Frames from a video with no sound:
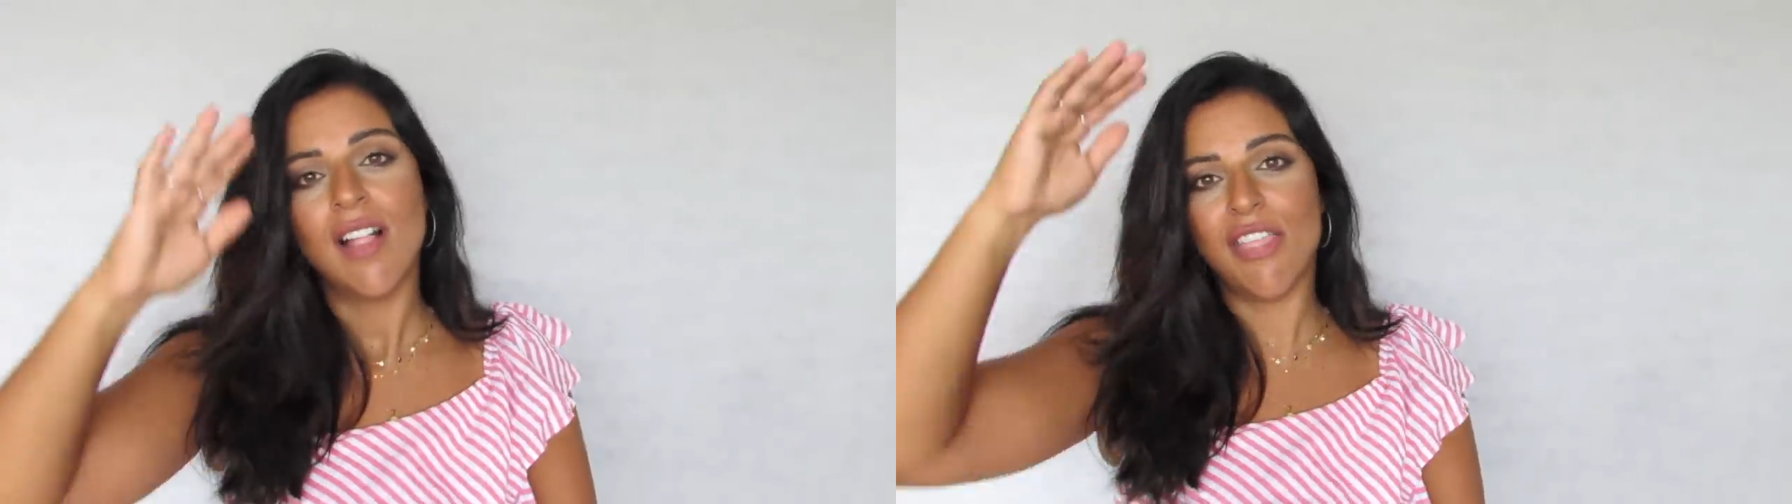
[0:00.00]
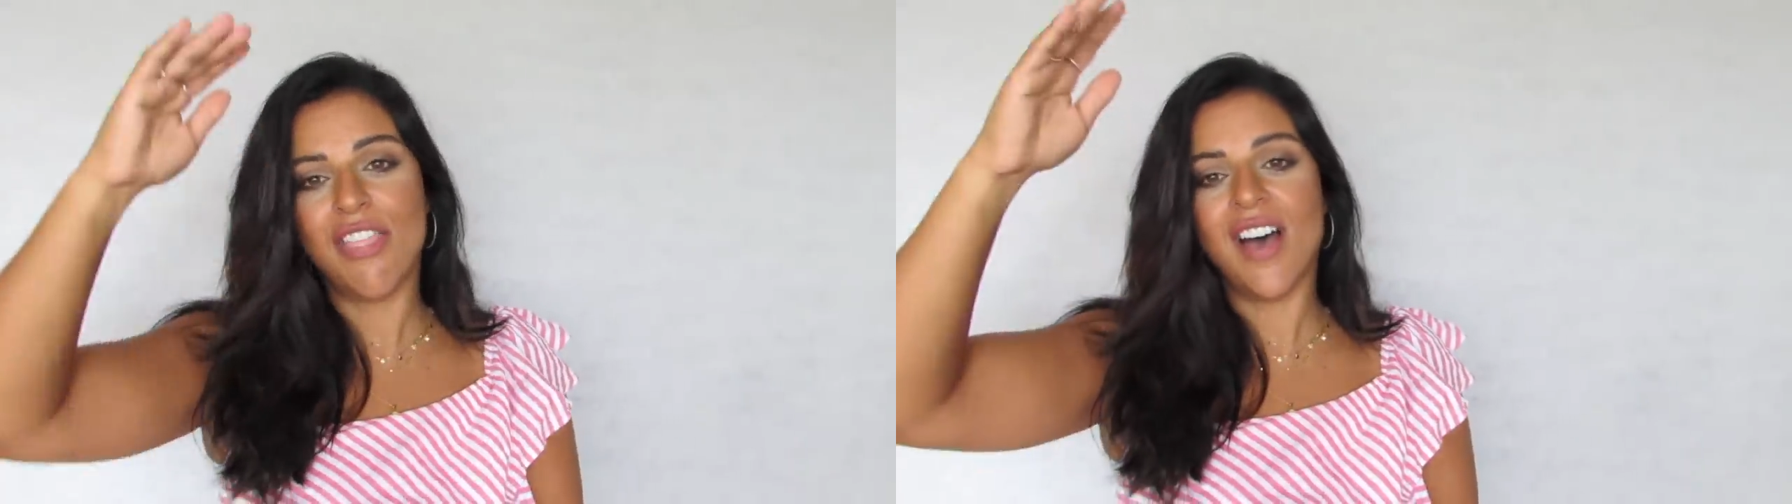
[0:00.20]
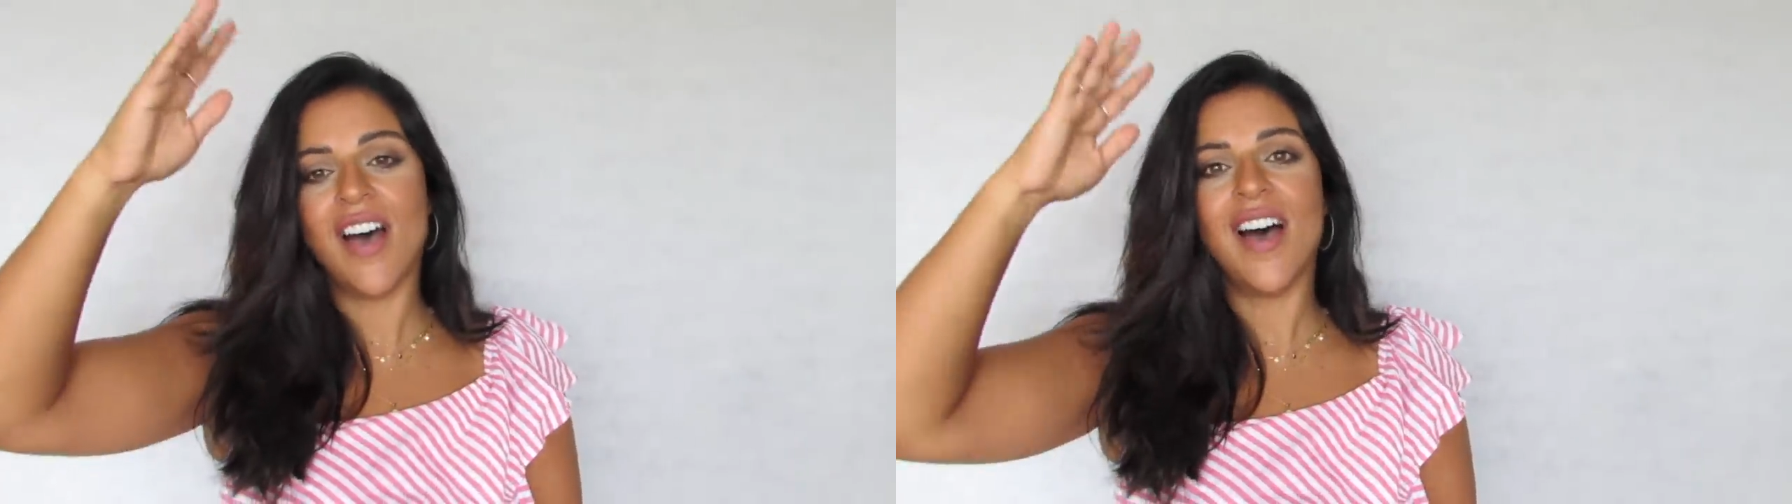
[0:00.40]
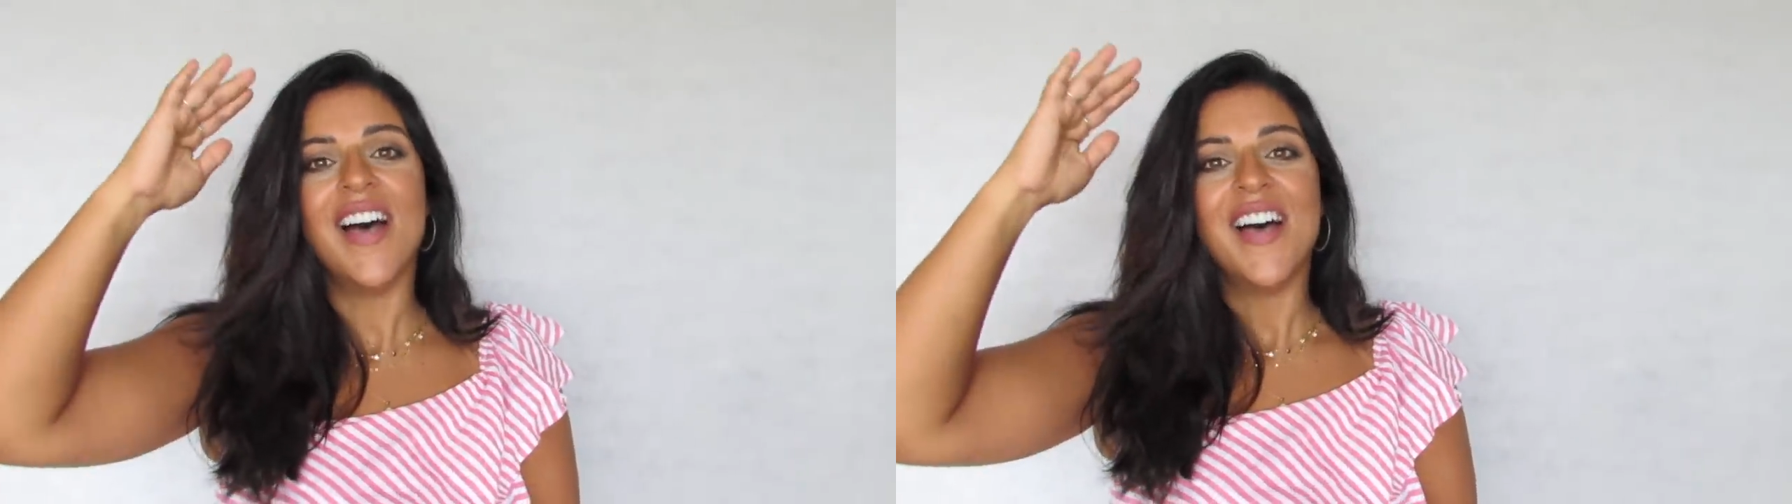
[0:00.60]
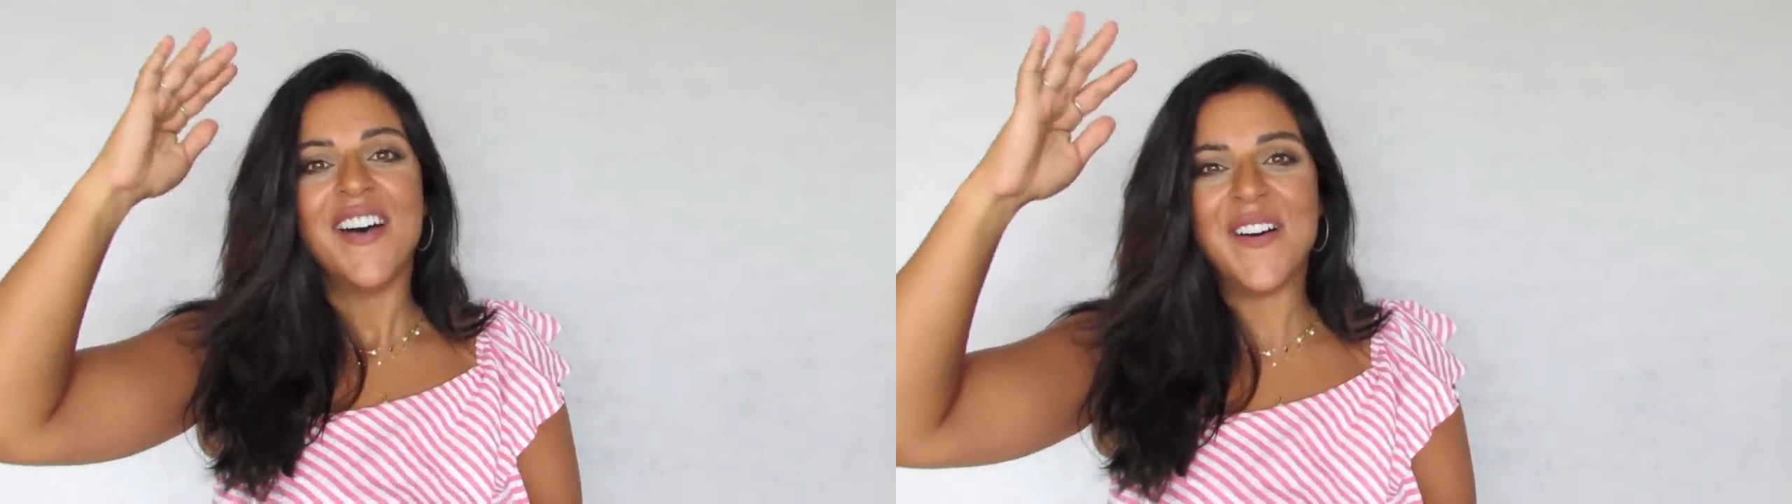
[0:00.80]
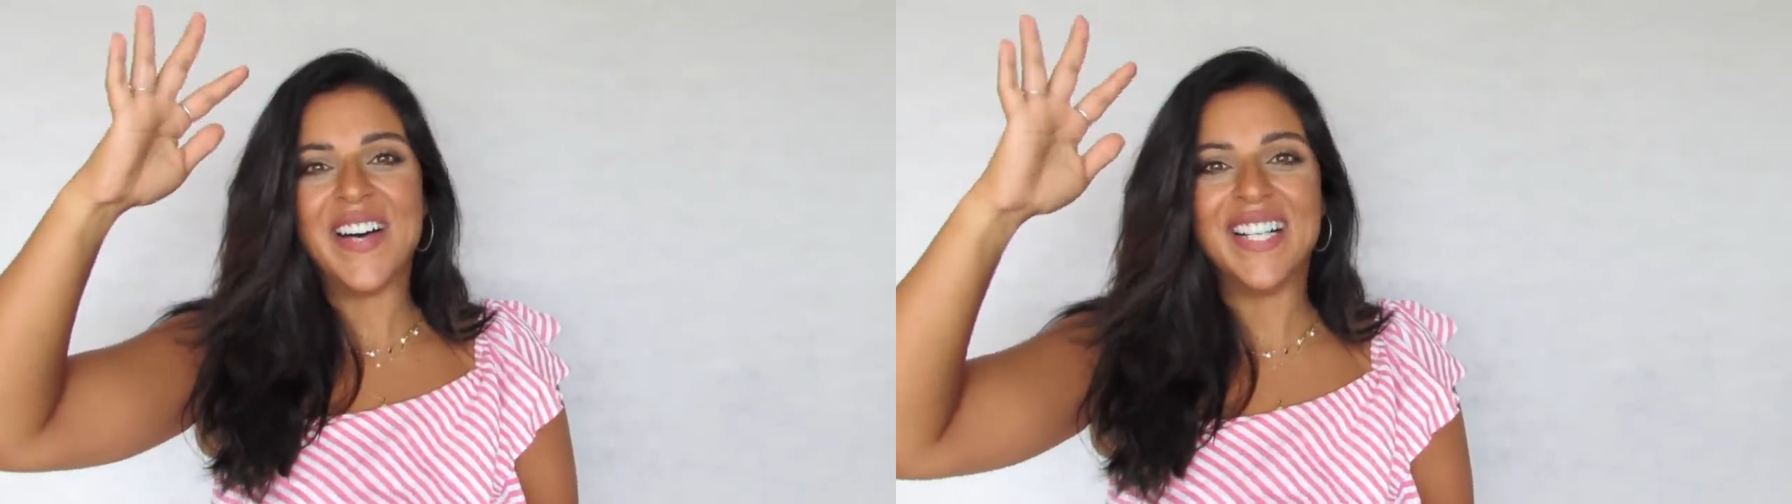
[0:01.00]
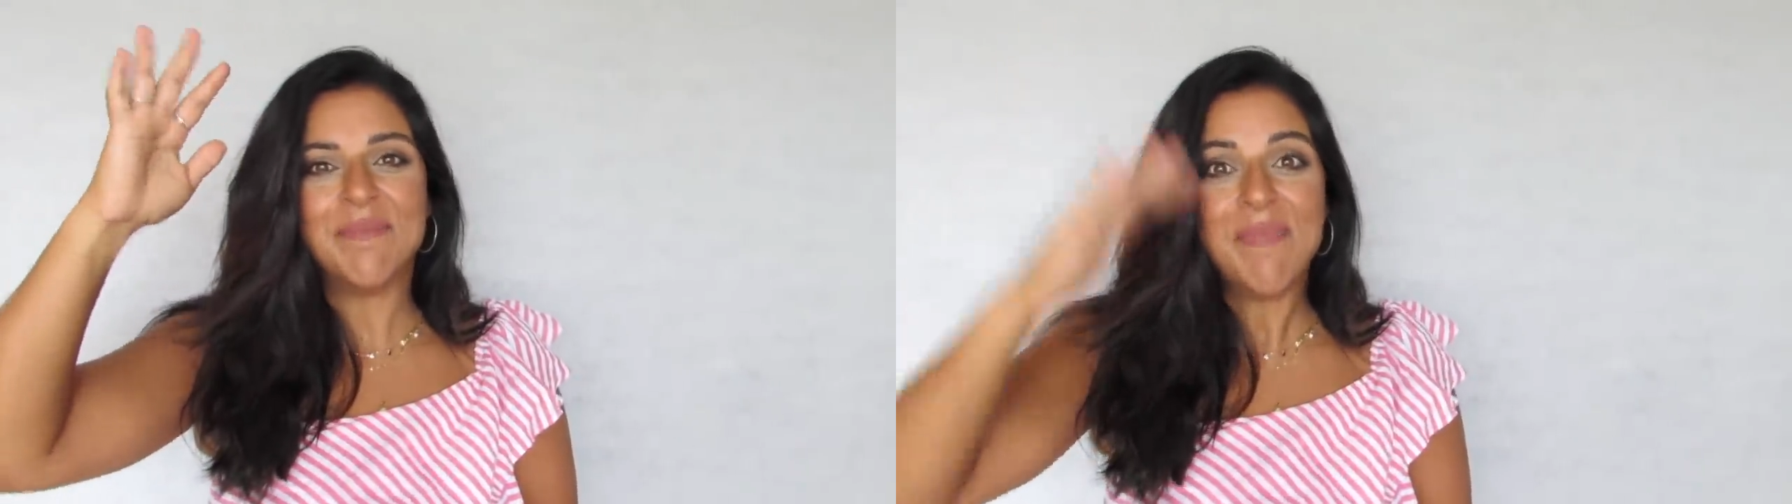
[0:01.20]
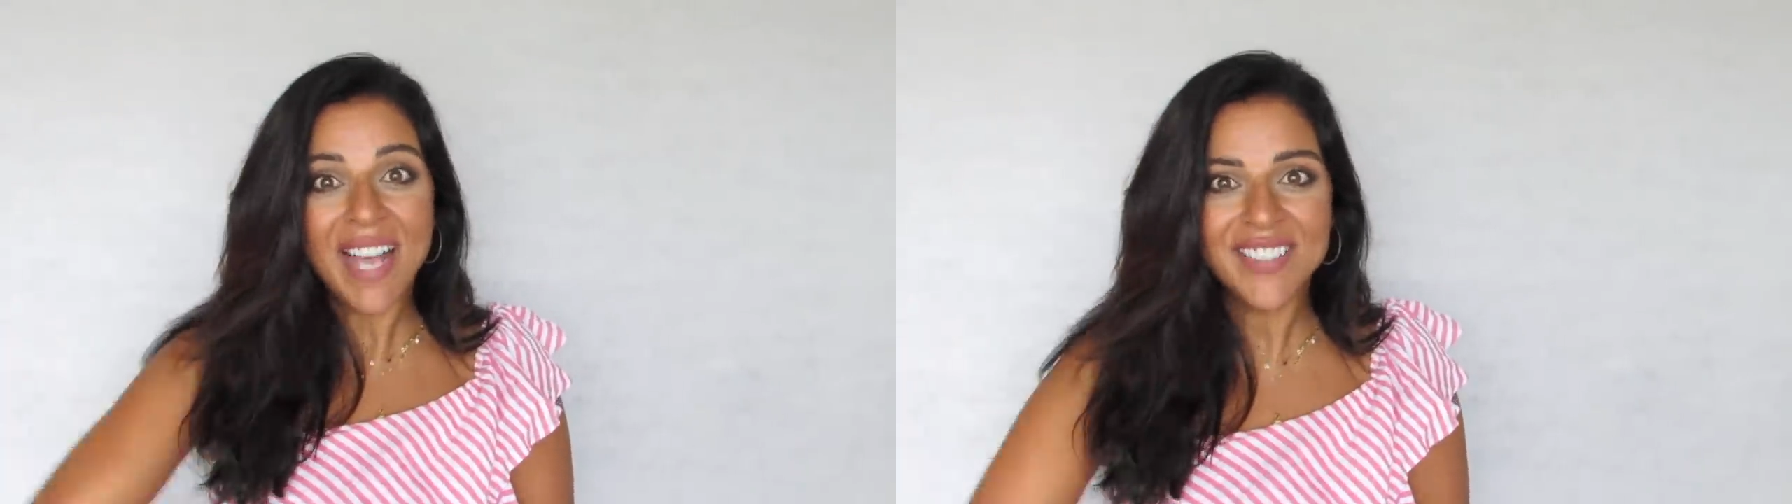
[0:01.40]
the
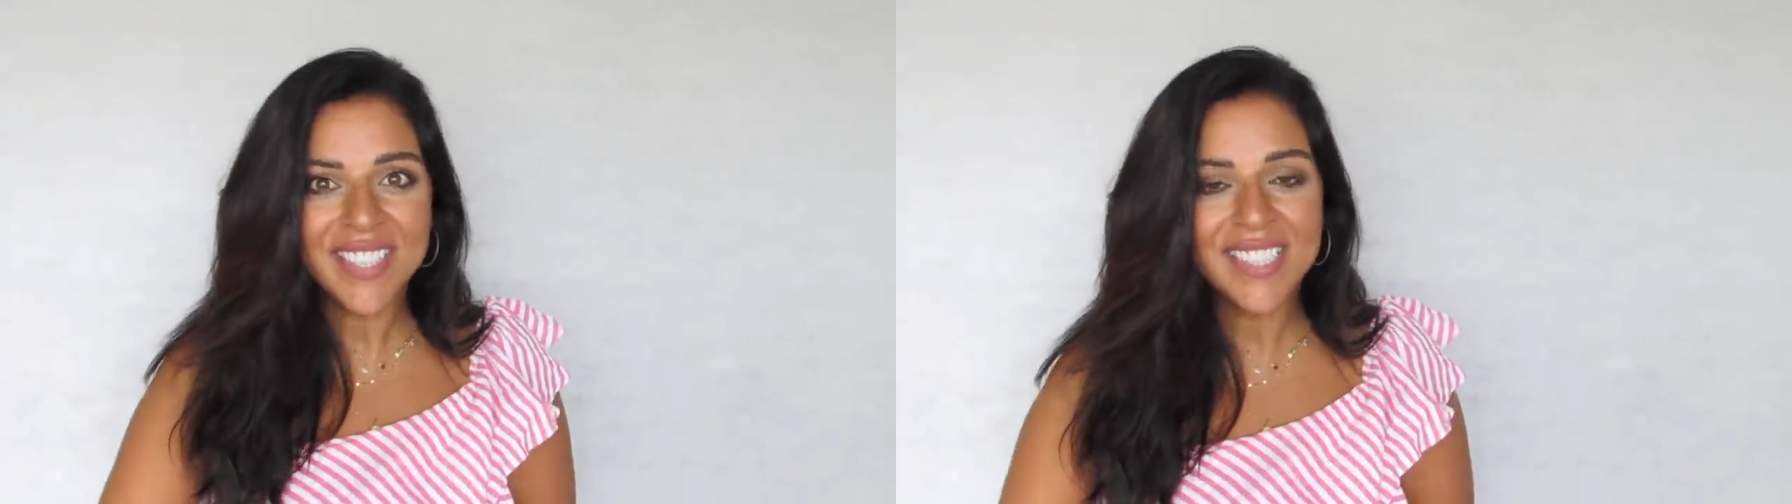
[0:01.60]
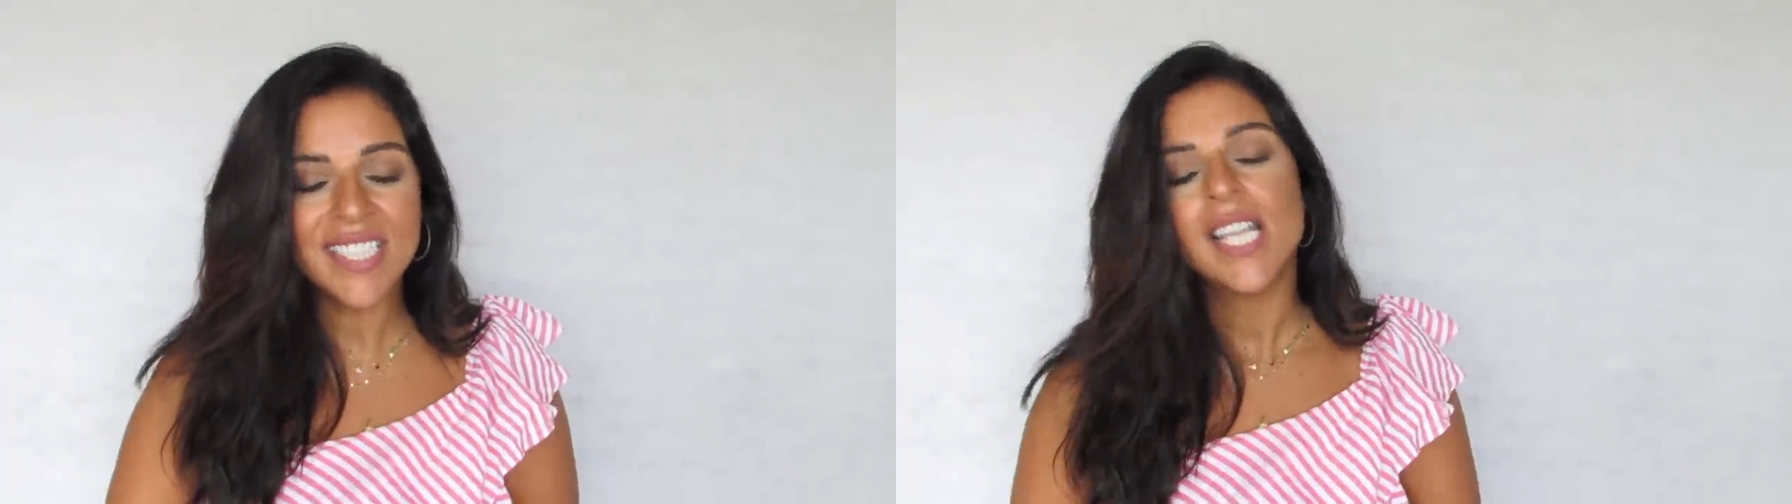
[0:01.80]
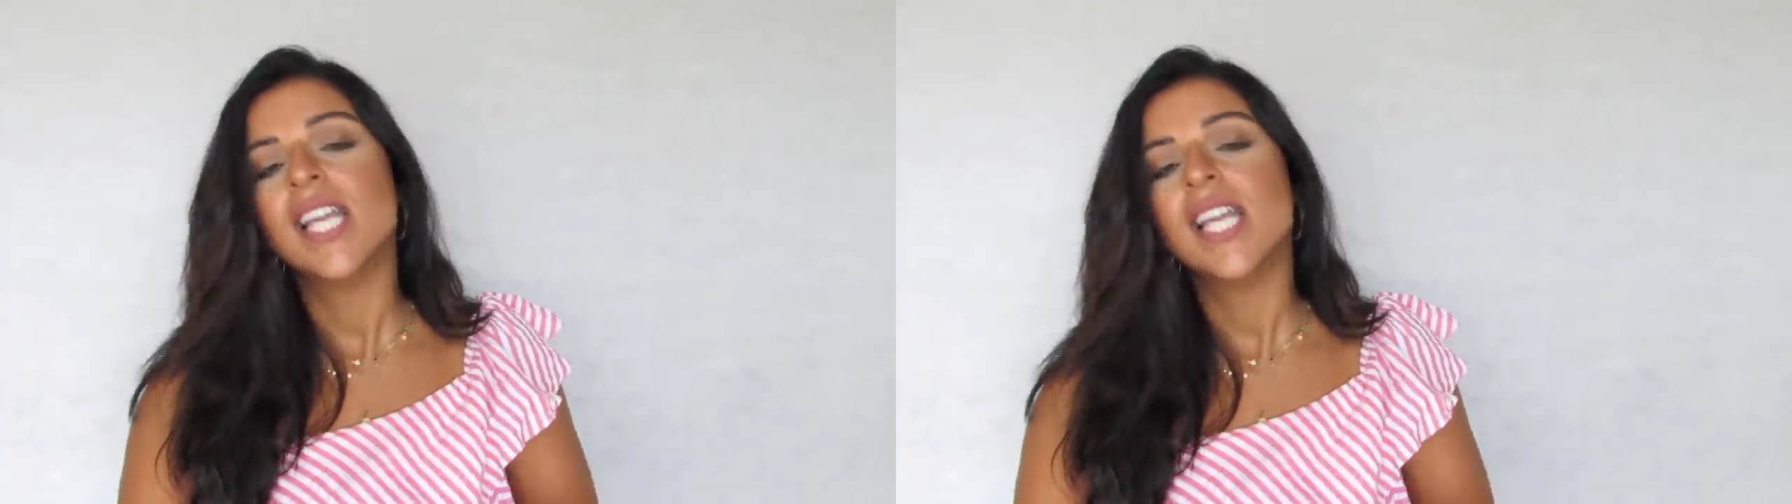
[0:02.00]
patterns,